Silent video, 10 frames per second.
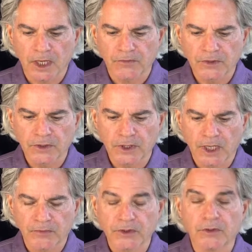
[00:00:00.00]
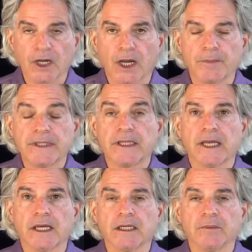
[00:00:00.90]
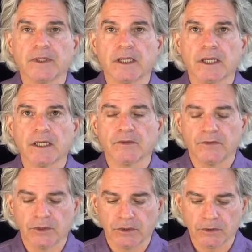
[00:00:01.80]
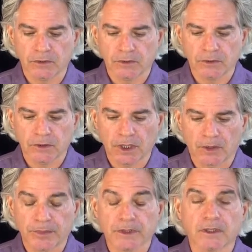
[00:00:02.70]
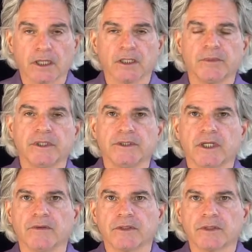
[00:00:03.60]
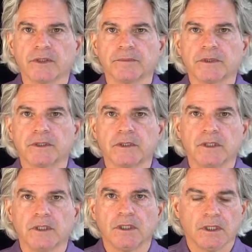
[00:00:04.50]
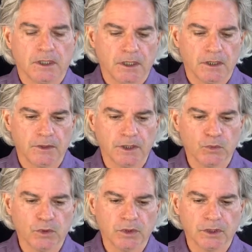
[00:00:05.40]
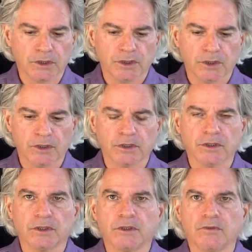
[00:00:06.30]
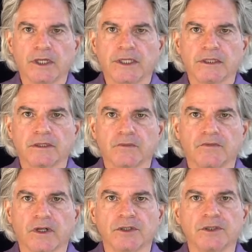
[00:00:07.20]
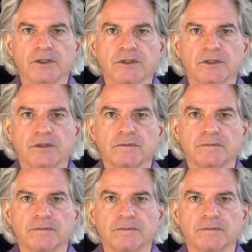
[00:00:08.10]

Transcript: after you copy that, I'm going to have you copy a tiny bit of JavaScript, and then we'll get started writing some functions.